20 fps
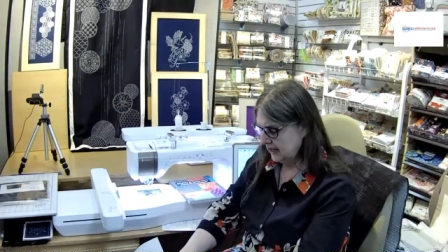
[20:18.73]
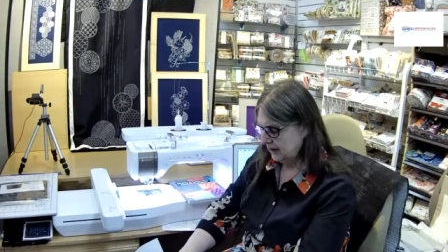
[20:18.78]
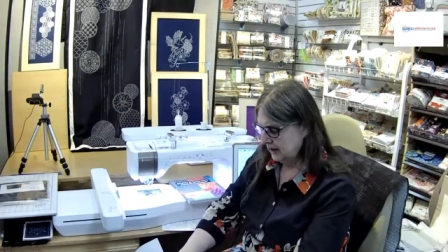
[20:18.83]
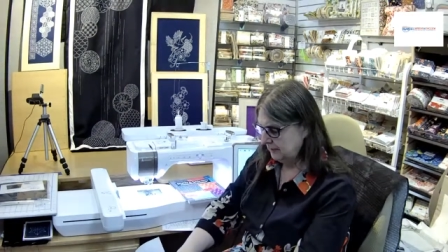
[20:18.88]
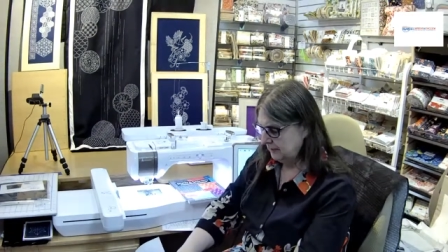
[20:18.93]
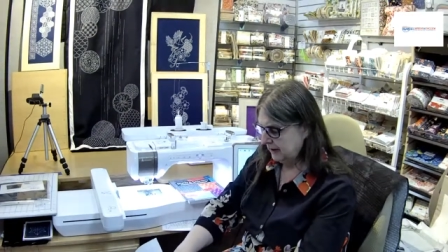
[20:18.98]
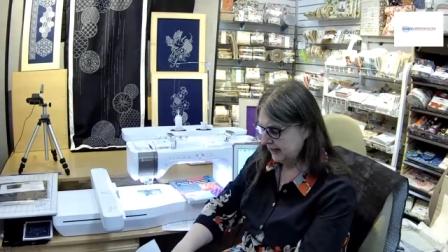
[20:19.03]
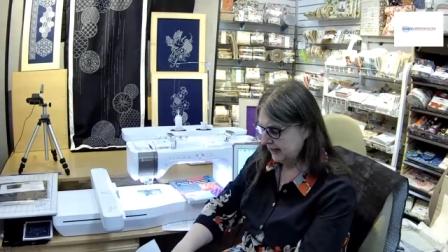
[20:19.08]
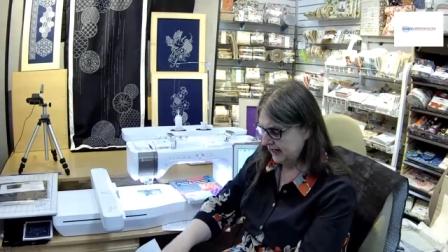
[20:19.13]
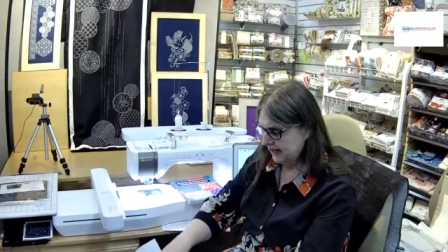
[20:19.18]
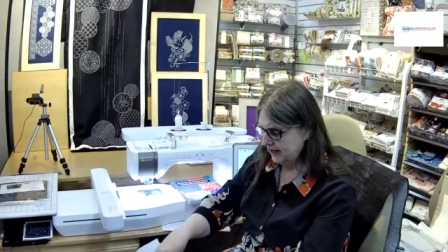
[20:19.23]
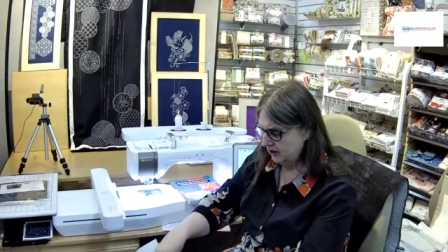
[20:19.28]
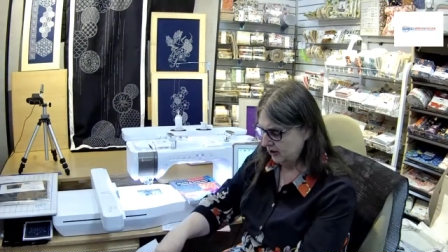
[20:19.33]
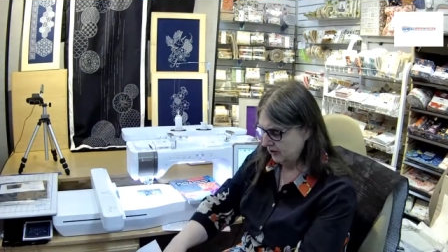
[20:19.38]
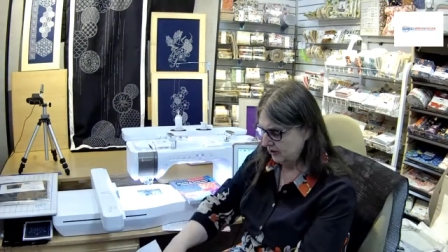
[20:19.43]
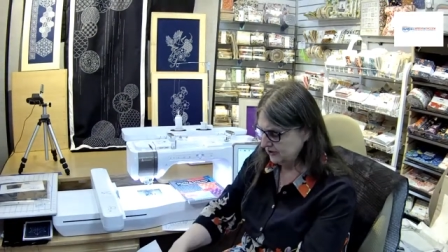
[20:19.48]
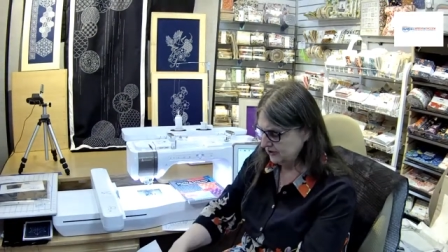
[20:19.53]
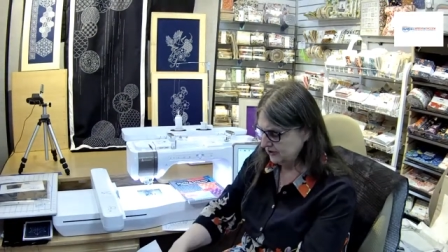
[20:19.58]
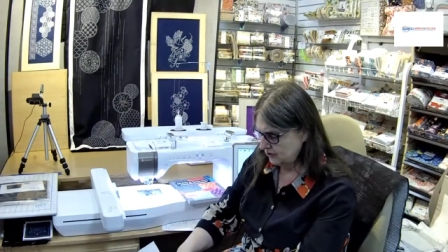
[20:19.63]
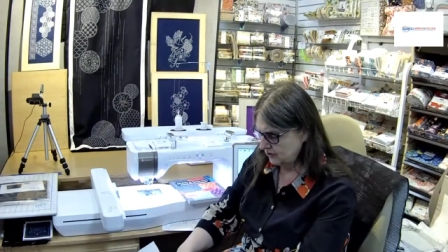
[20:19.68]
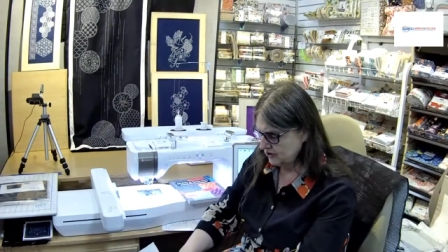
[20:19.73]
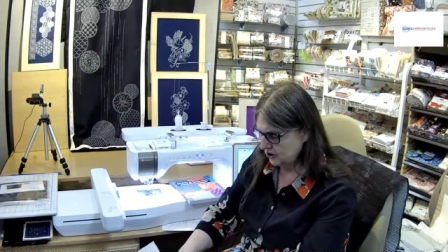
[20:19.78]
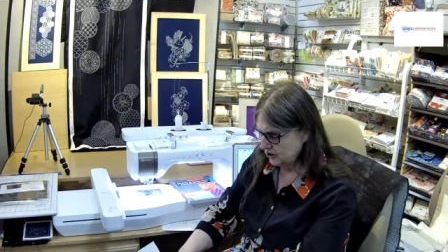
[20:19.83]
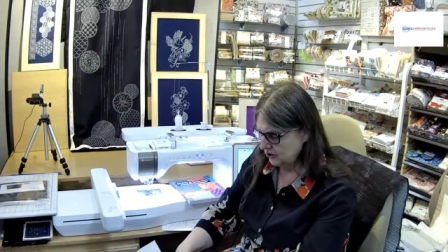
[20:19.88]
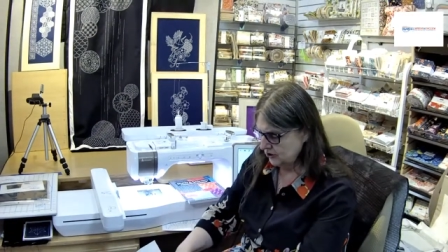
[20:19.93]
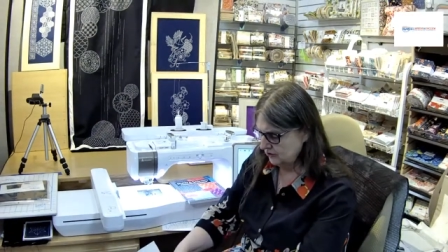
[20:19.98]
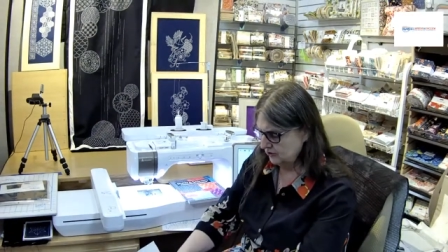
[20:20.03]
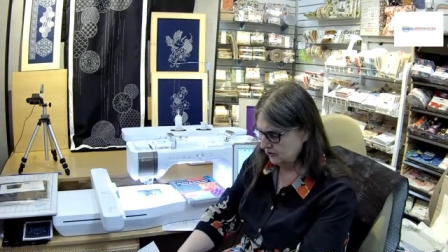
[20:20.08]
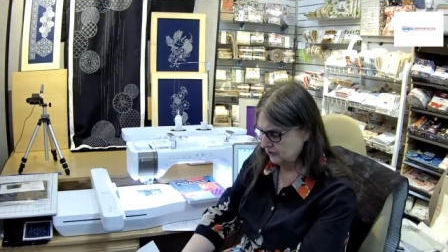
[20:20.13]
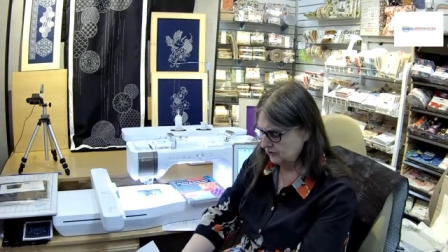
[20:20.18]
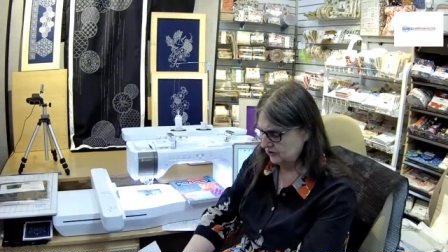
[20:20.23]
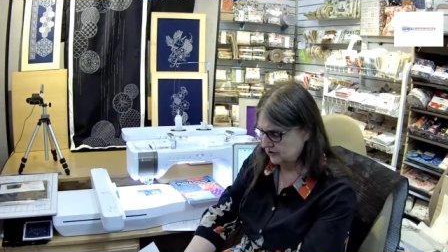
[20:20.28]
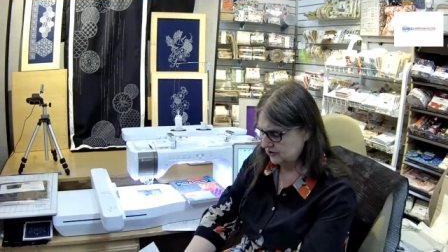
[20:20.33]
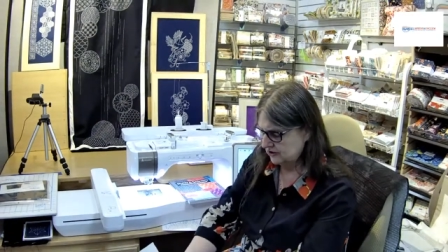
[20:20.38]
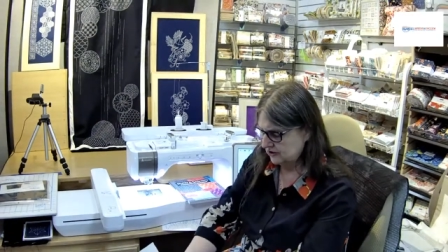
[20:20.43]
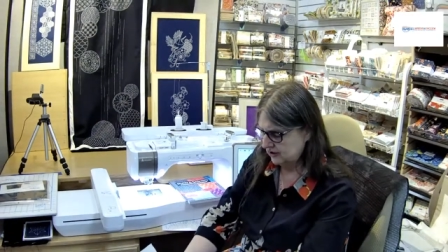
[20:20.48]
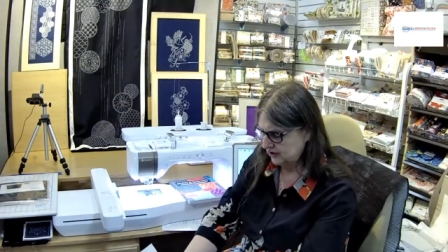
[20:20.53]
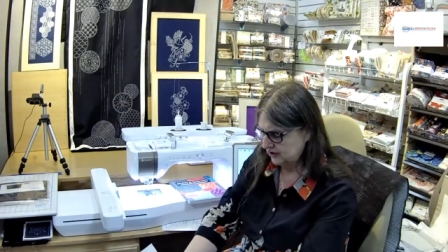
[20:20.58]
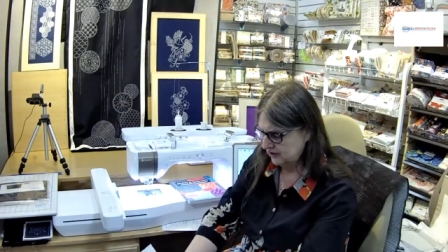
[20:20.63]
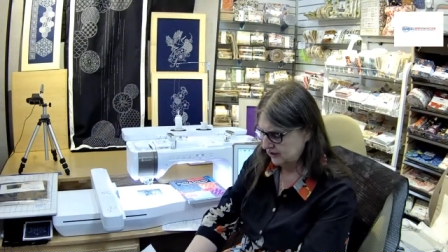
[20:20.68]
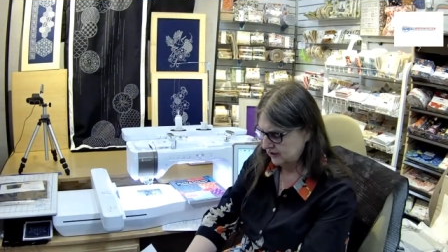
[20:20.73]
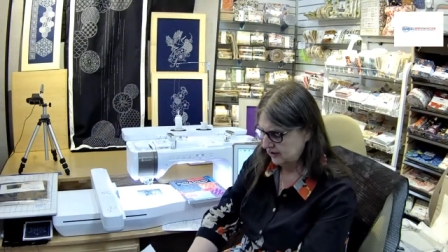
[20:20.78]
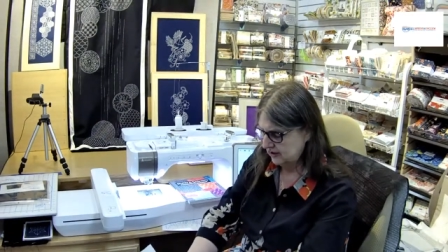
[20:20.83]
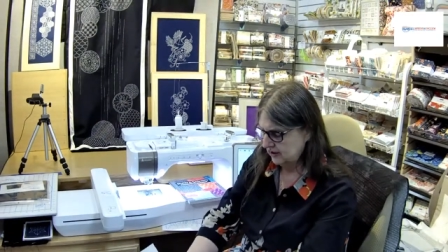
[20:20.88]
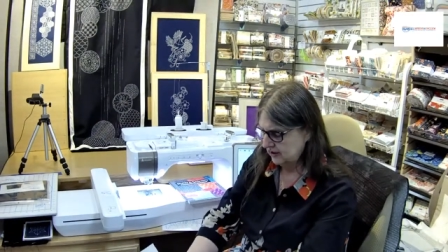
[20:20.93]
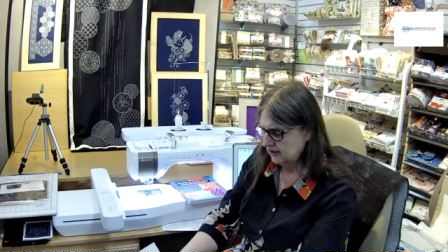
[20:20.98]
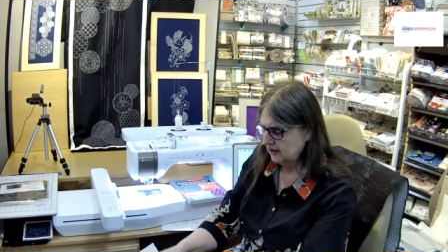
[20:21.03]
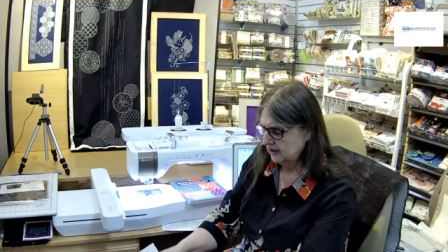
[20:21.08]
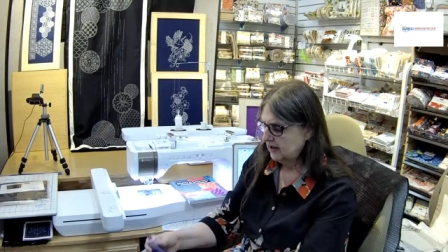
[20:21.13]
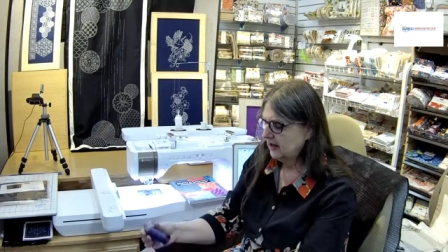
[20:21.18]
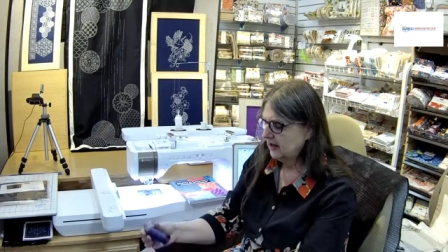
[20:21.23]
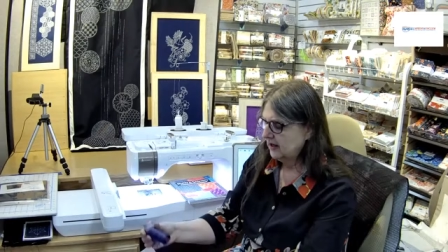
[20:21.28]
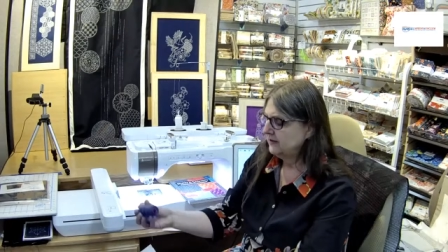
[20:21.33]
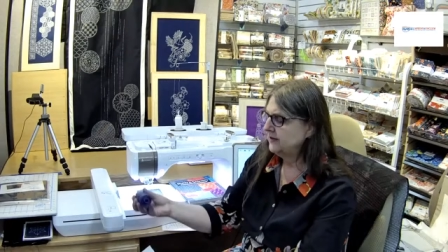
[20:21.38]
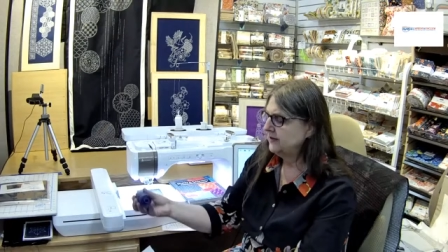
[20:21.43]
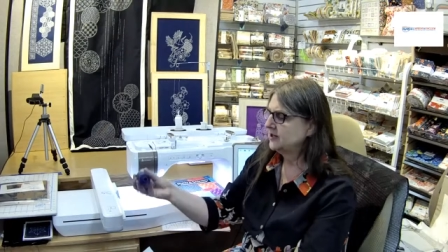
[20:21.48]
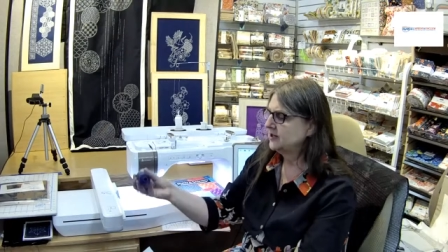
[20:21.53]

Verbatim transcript: but I also used the